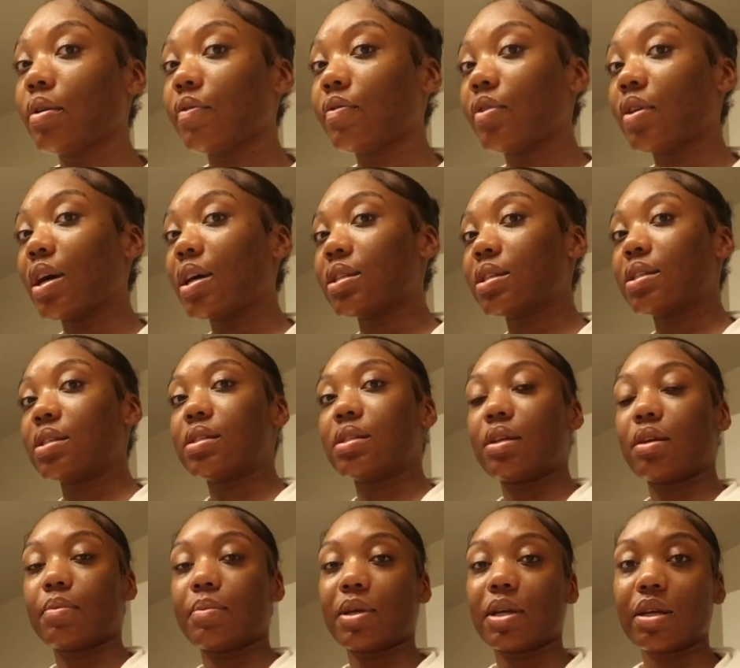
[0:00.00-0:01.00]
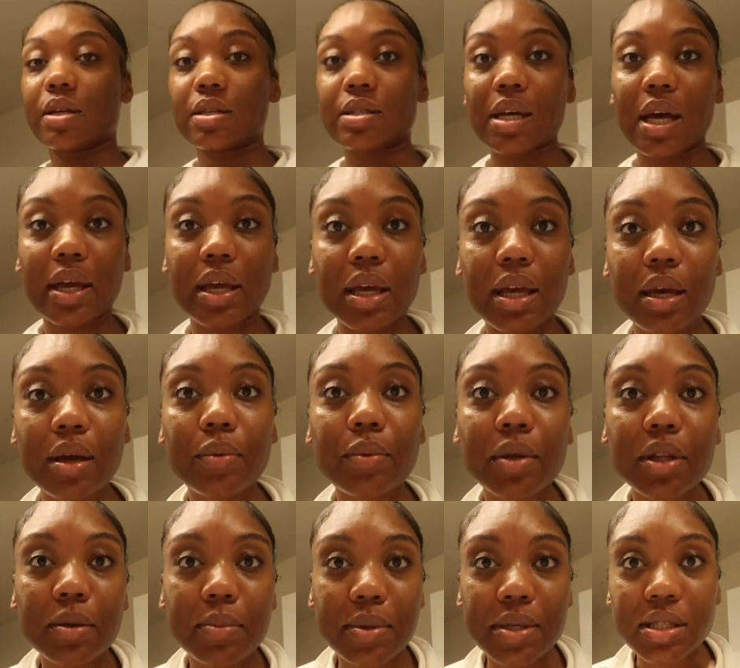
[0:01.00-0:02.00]
know if you guys can see it because I can't
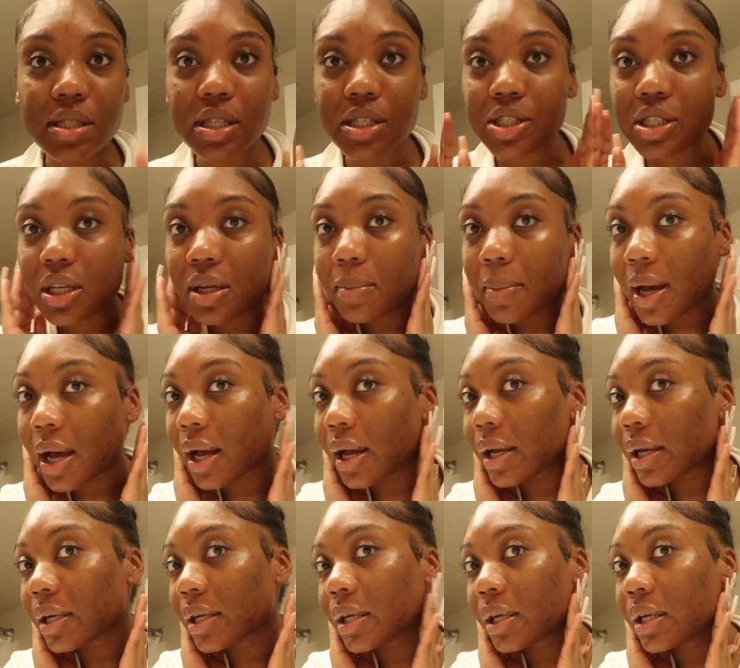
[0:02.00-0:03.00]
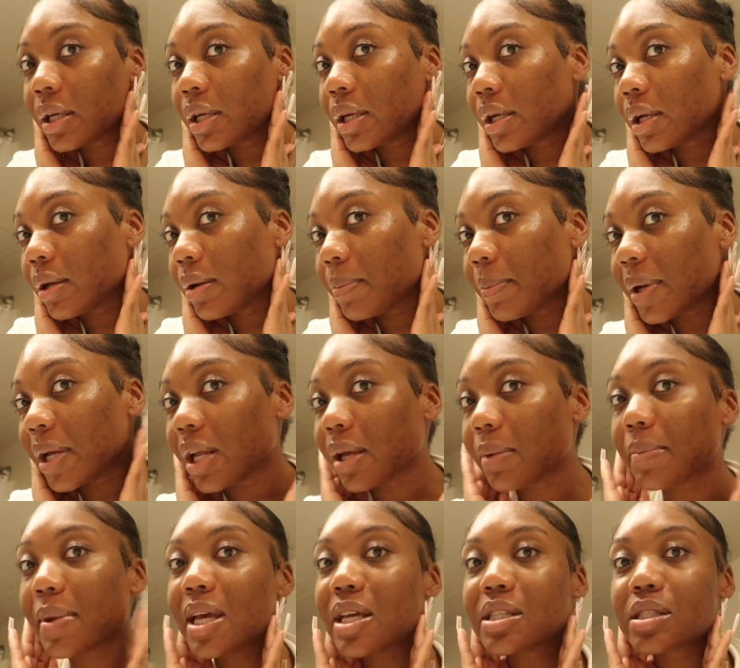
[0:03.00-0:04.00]
really position my, but
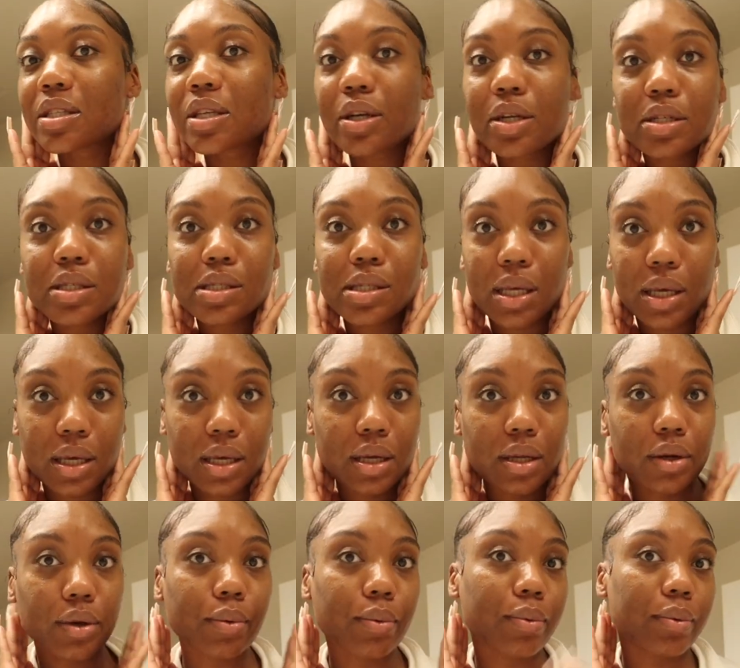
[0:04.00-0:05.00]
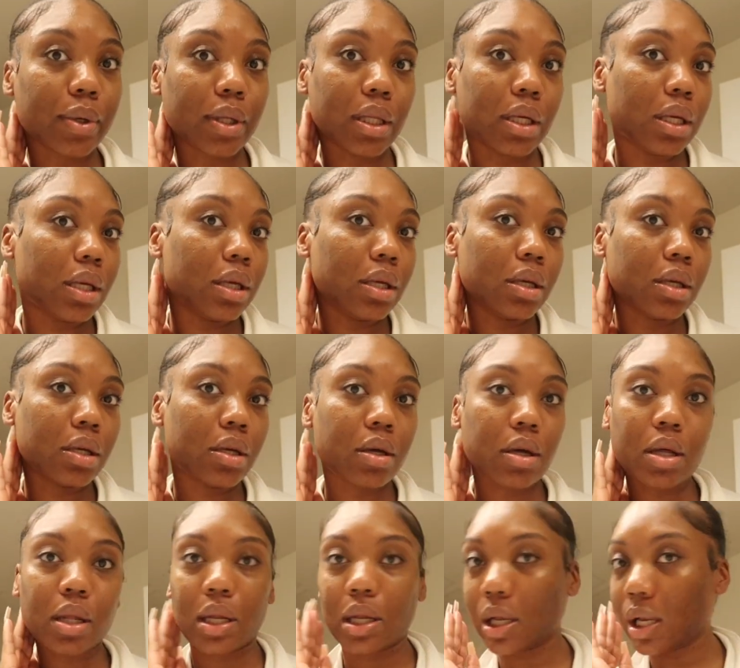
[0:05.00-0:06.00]
it makes your skin really
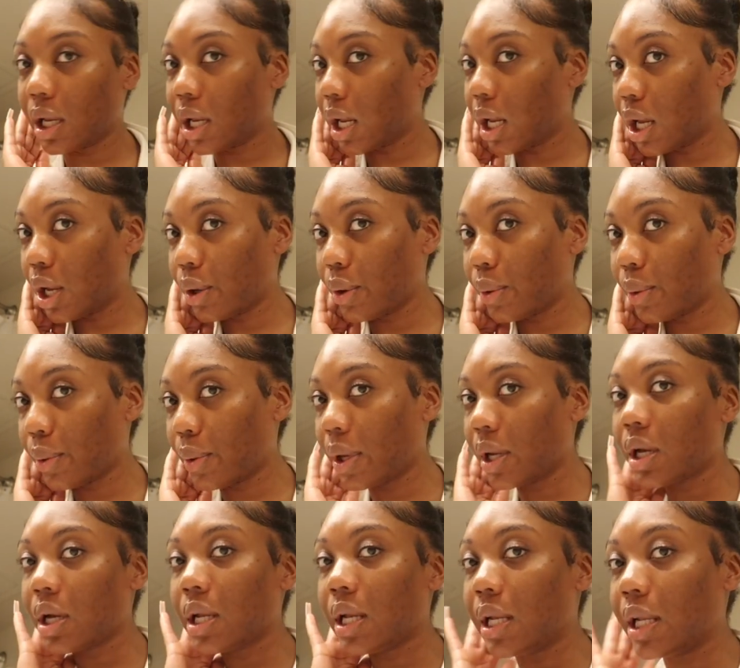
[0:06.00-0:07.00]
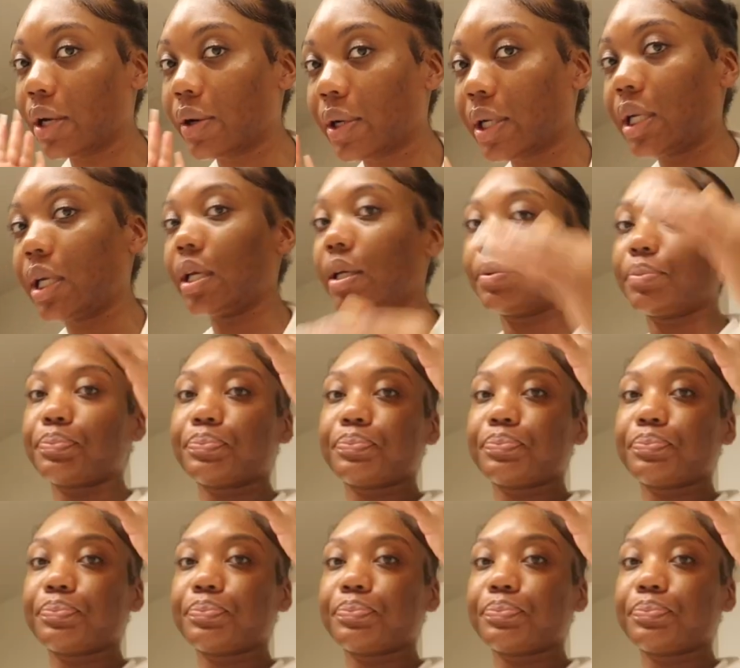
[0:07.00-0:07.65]
glow literally